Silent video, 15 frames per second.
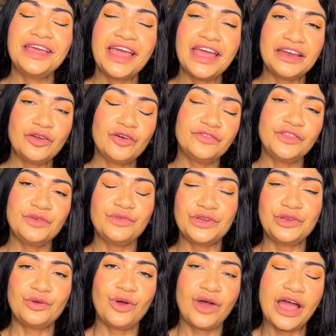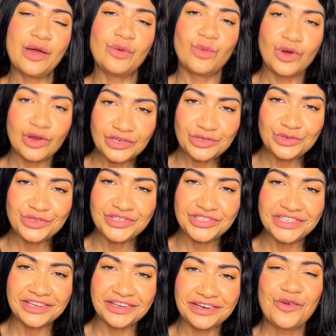end of the video, I want to
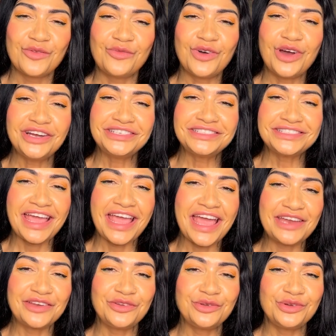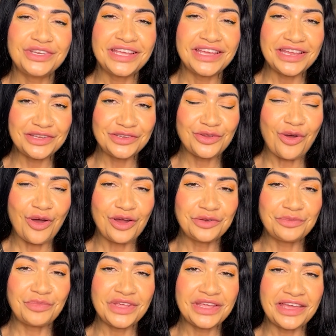share what Andrew Tate
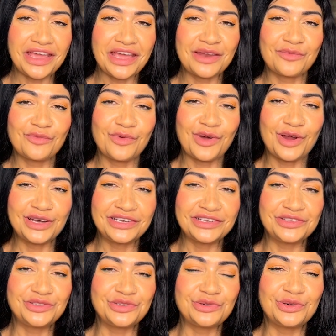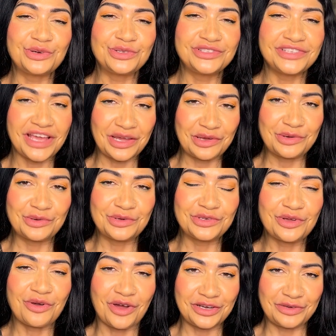taught me and what Janko
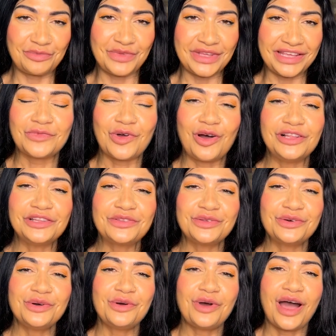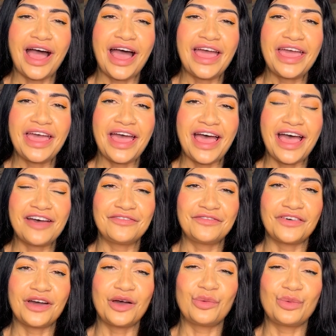taught me. Also, I
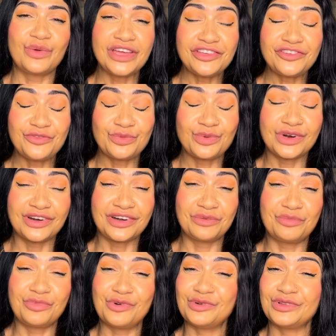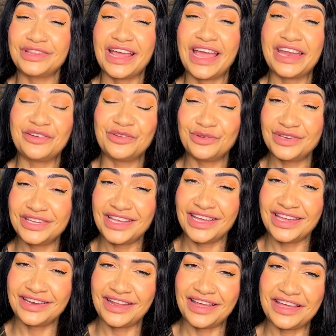have a wish for both Andrew
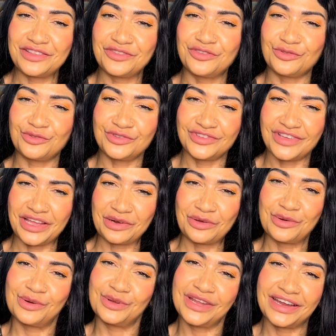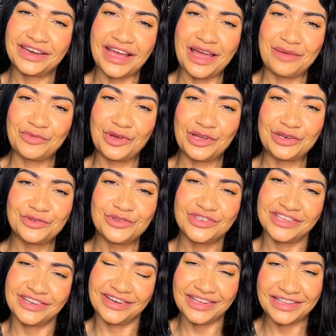Tate and Janko that I'm going to
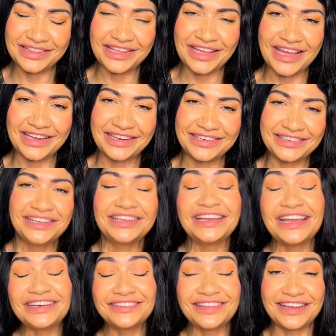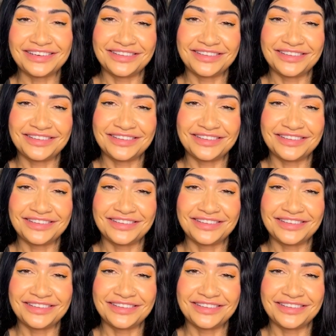share in the end. Let's get